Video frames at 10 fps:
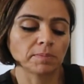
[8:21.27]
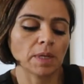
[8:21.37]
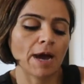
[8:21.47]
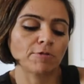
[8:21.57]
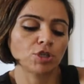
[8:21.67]

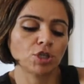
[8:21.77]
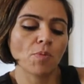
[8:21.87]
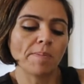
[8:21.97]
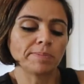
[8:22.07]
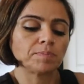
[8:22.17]
how to
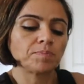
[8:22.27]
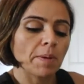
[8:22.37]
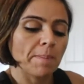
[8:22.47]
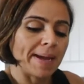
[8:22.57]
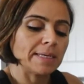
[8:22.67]

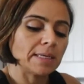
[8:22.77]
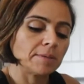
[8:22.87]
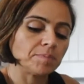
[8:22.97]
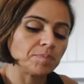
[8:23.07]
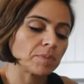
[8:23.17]
make
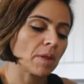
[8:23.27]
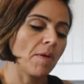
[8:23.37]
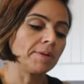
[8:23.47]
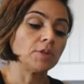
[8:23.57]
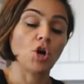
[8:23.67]

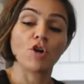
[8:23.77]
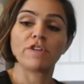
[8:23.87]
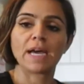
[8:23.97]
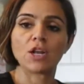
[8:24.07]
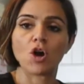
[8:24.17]

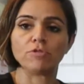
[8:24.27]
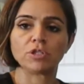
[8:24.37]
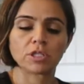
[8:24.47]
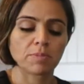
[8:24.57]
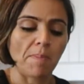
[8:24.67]
overnight
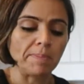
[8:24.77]
oats